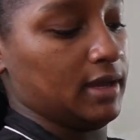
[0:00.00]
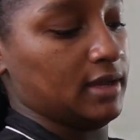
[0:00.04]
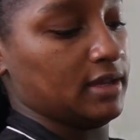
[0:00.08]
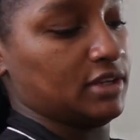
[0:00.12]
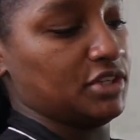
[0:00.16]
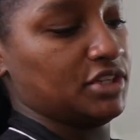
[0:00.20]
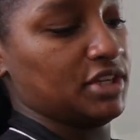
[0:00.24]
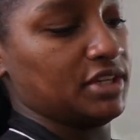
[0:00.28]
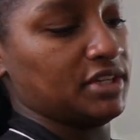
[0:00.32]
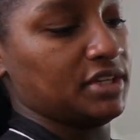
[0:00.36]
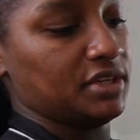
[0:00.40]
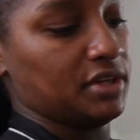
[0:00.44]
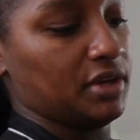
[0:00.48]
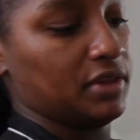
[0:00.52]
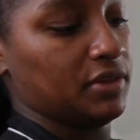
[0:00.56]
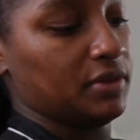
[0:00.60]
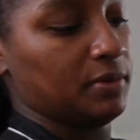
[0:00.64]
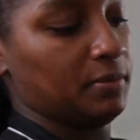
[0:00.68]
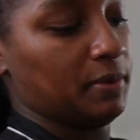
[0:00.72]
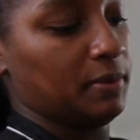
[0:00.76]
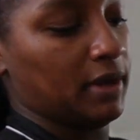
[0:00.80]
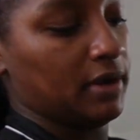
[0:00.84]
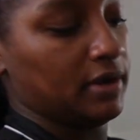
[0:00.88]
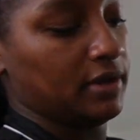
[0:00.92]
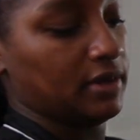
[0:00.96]
she had another
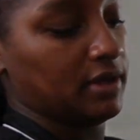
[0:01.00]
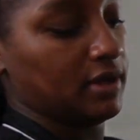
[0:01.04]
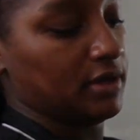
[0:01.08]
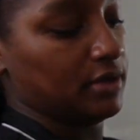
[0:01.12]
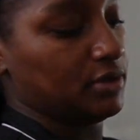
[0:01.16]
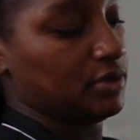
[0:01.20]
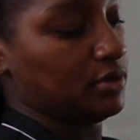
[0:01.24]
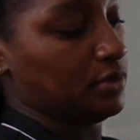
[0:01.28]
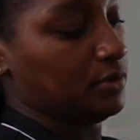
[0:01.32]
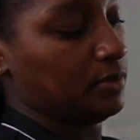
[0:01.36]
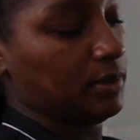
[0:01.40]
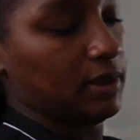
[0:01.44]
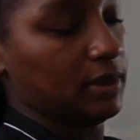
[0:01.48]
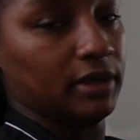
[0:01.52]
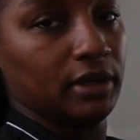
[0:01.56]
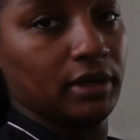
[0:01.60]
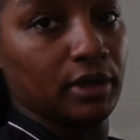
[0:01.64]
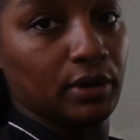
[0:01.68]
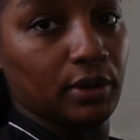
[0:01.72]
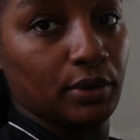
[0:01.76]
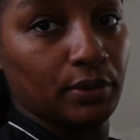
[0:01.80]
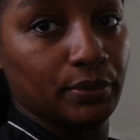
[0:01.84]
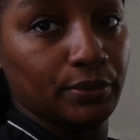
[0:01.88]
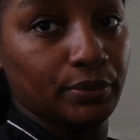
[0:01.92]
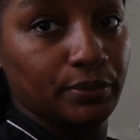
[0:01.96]
pair in there too, but you
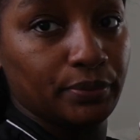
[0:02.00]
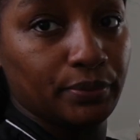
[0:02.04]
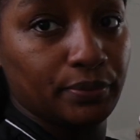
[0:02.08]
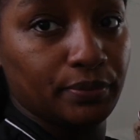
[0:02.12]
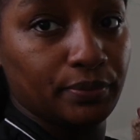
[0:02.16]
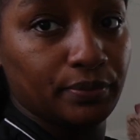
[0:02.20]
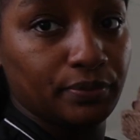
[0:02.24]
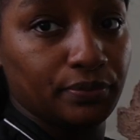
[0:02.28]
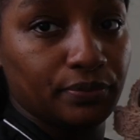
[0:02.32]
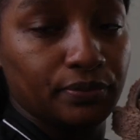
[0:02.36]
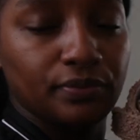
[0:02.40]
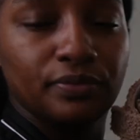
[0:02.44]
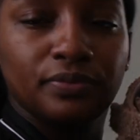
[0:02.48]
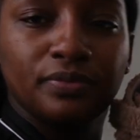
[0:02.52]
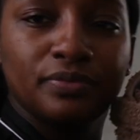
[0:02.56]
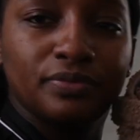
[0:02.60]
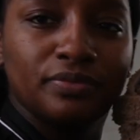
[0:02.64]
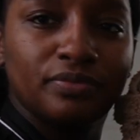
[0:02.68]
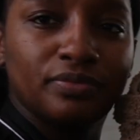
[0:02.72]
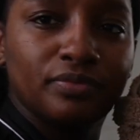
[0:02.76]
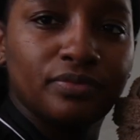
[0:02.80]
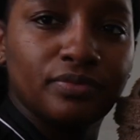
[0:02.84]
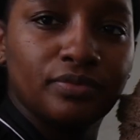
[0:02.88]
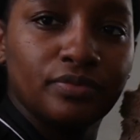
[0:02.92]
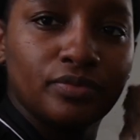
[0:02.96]
know,
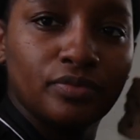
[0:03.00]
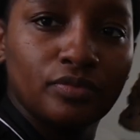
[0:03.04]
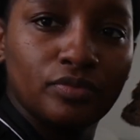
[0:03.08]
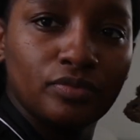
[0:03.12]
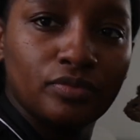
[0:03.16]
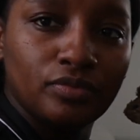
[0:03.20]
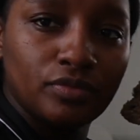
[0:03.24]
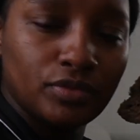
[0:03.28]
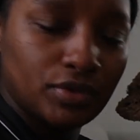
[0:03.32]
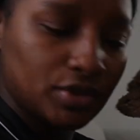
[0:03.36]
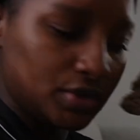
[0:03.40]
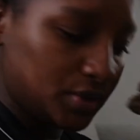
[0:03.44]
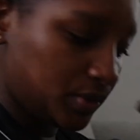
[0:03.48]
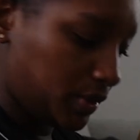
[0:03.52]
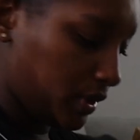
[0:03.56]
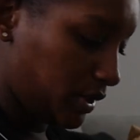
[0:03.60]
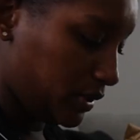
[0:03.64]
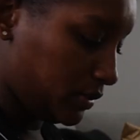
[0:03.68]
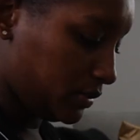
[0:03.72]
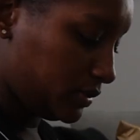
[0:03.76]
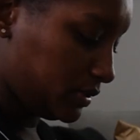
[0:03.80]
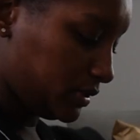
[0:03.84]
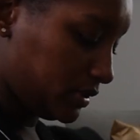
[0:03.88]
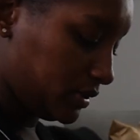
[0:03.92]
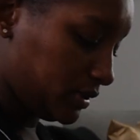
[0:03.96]
so
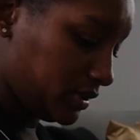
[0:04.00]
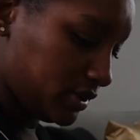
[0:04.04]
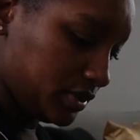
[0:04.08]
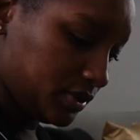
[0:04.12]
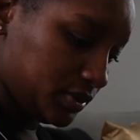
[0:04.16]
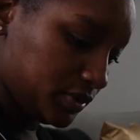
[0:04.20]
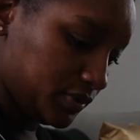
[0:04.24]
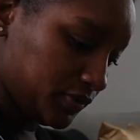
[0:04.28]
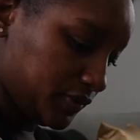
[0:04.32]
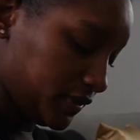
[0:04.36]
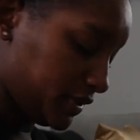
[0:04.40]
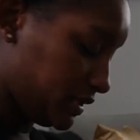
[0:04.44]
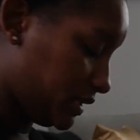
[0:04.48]
cute. This is for